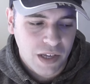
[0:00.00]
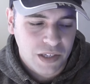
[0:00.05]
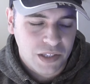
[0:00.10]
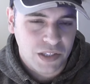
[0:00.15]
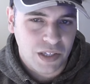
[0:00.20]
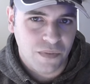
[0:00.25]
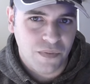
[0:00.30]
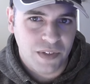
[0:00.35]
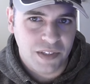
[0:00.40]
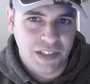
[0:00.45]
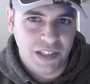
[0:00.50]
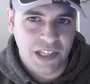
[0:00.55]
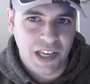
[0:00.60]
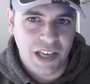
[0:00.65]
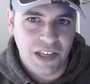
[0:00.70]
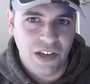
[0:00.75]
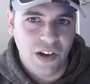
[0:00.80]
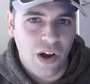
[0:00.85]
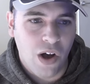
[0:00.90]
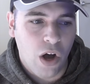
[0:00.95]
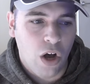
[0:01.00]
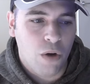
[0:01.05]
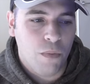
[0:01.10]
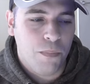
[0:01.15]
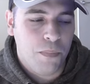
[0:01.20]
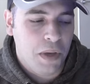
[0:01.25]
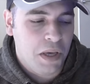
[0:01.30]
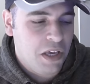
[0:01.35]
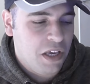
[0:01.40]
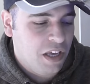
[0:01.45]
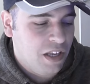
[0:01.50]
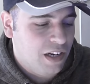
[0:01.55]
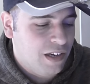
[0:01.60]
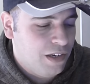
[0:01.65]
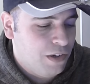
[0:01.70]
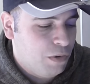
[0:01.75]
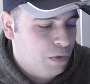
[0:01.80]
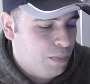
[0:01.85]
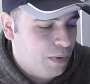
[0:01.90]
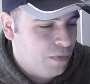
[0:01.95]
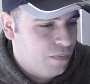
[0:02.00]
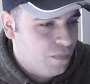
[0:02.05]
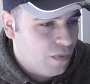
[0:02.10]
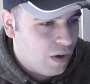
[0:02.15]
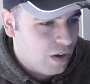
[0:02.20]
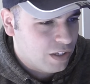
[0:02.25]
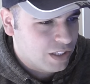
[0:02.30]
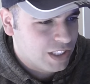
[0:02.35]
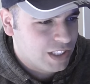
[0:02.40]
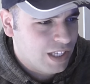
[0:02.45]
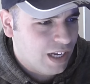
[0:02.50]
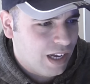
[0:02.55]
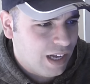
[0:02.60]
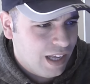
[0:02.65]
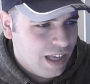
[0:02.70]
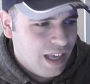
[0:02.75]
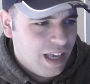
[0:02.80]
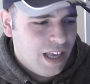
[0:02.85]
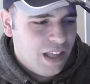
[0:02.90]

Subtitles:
something to get your heart beating a little bit faster,